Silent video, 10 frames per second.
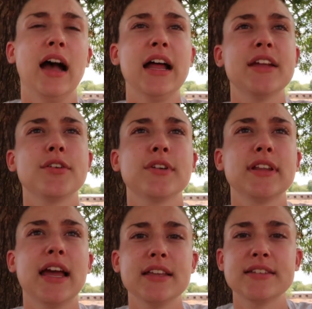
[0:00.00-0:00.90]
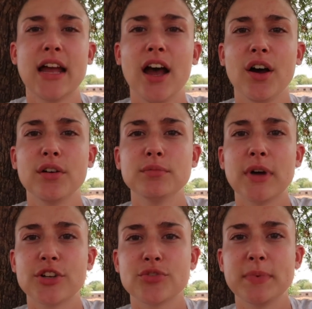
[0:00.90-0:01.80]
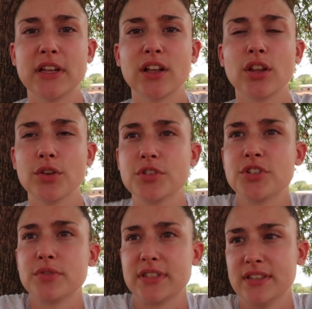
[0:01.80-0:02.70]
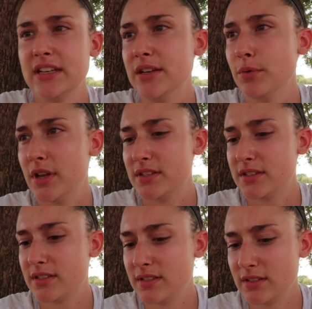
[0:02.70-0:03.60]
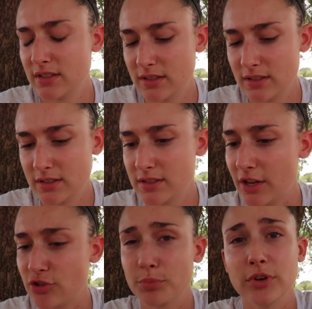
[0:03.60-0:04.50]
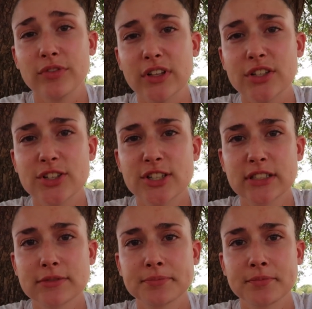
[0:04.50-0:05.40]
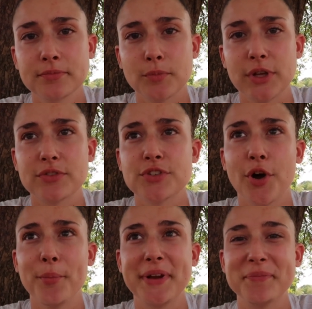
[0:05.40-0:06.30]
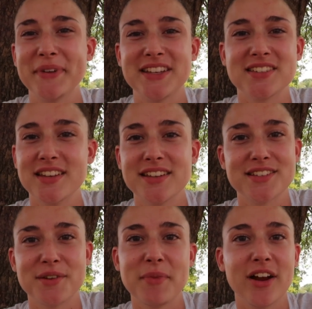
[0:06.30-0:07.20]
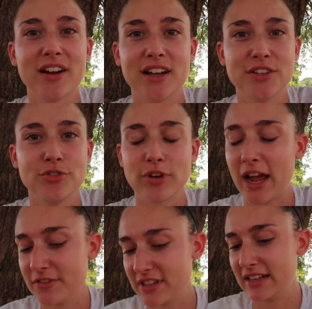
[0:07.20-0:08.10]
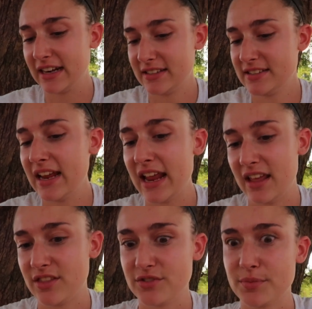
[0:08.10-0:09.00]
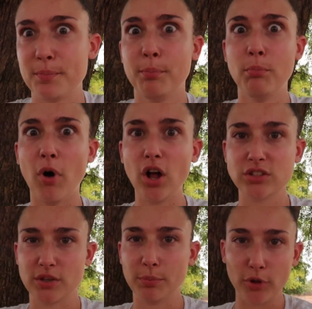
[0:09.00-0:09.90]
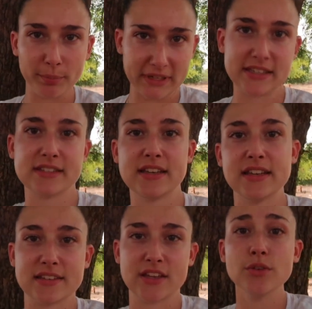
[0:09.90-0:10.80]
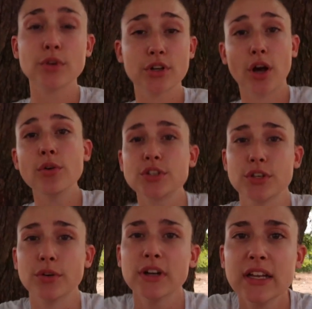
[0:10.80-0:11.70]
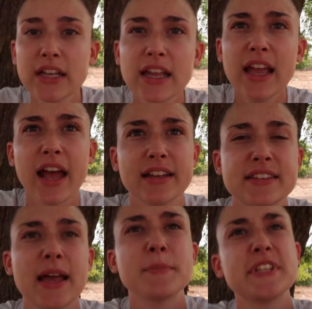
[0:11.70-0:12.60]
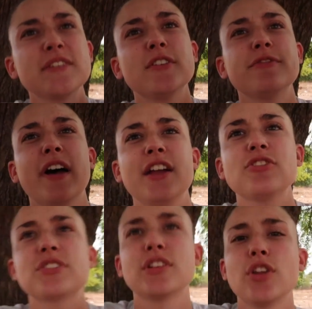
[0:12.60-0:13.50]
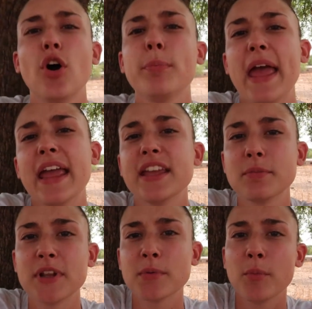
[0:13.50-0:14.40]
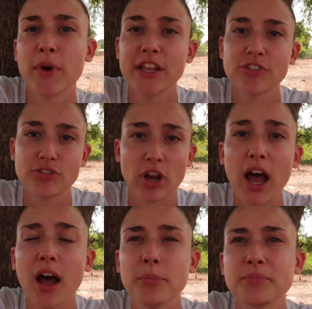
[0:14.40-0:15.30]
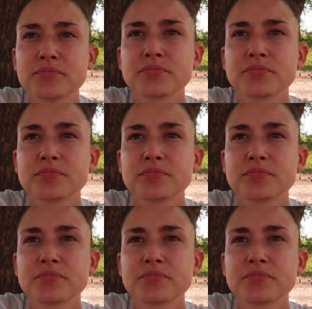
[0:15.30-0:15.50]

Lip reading: I never realized how much being close to a city was such a privilege. We have so many big cities in America. You drive to the next state and there's multiple big cities that you could go to and attempt to even find just a low-paying minimum wage job.